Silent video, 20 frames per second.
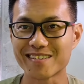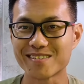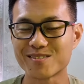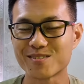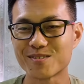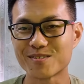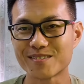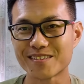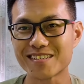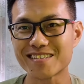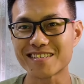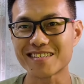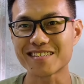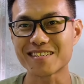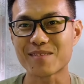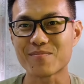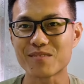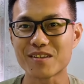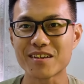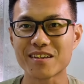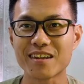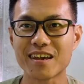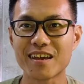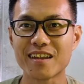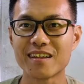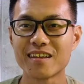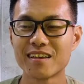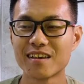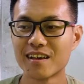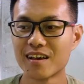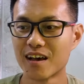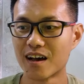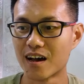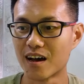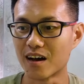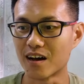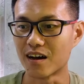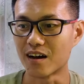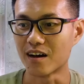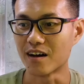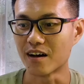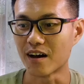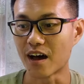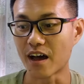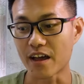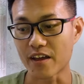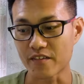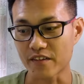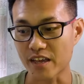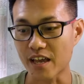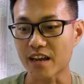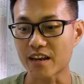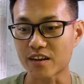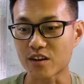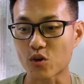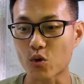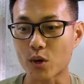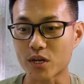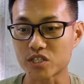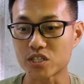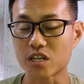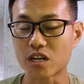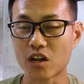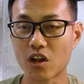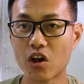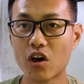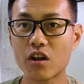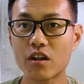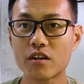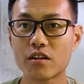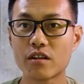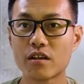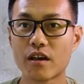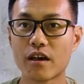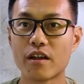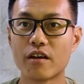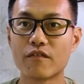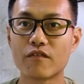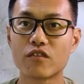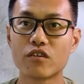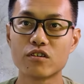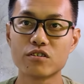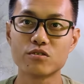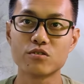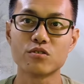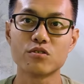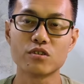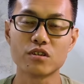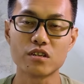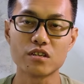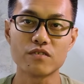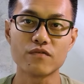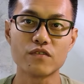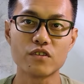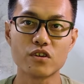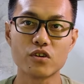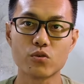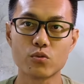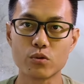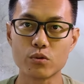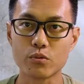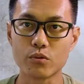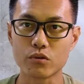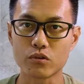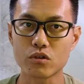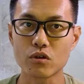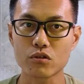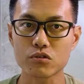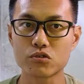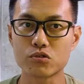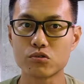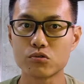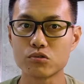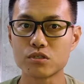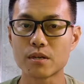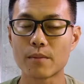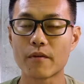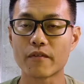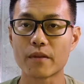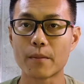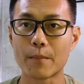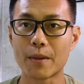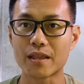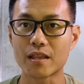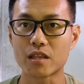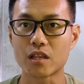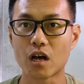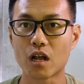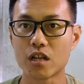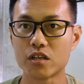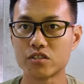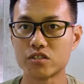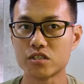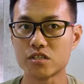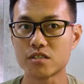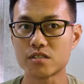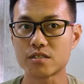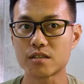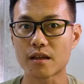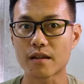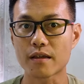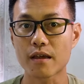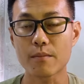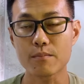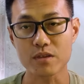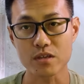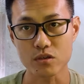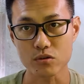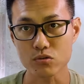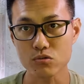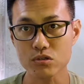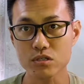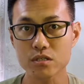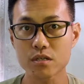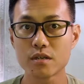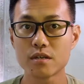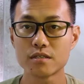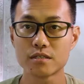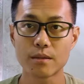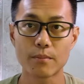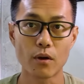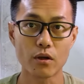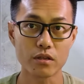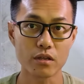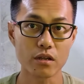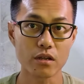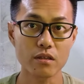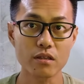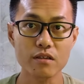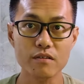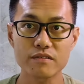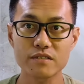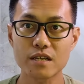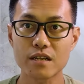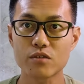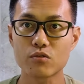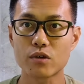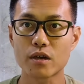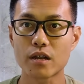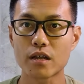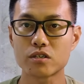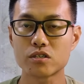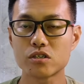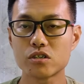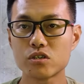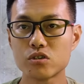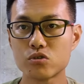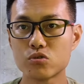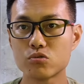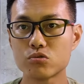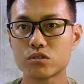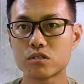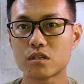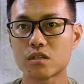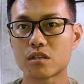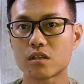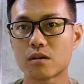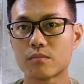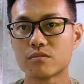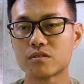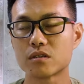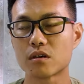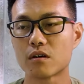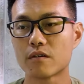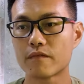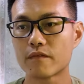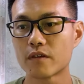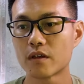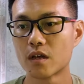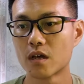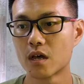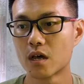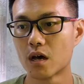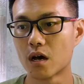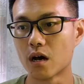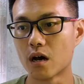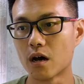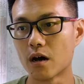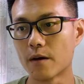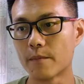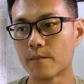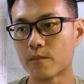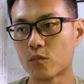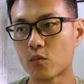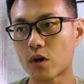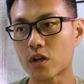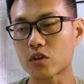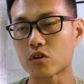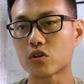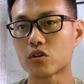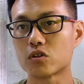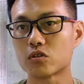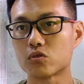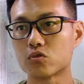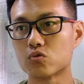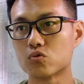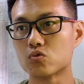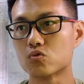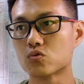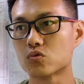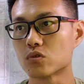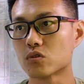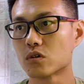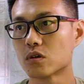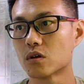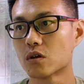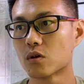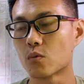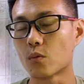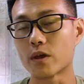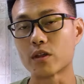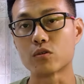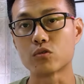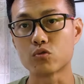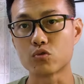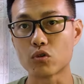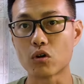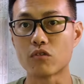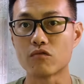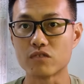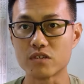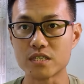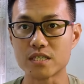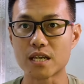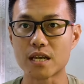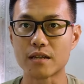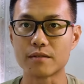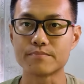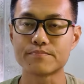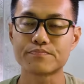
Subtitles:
So this is something that I get the question a lot. And of course, in this video, we will talk through some of the methodologies that can be used, some alternatives that you can actually use in terms of what you're going to do when you do your reset.